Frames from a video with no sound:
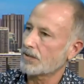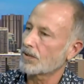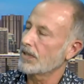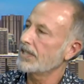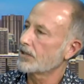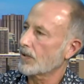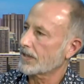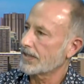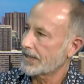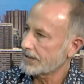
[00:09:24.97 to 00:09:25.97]
or
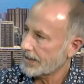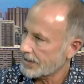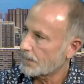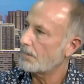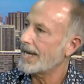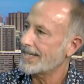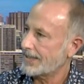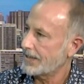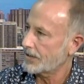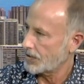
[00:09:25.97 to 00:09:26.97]
indirectly because it gets baked
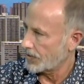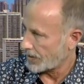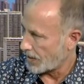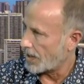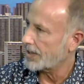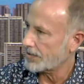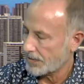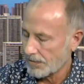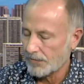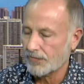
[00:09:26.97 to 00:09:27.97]
into down, the costs
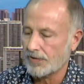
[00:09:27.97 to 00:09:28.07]
of,